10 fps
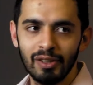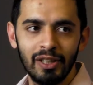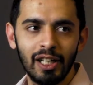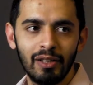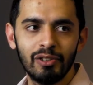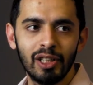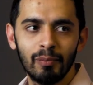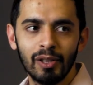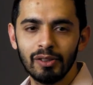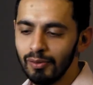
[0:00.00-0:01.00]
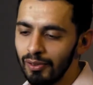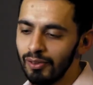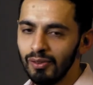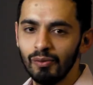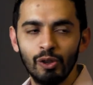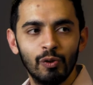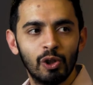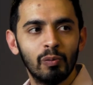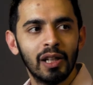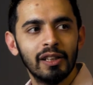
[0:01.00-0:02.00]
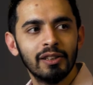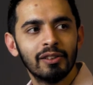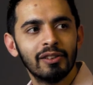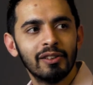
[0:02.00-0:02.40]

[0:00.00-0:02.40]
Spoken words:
negative share price? We should buy this.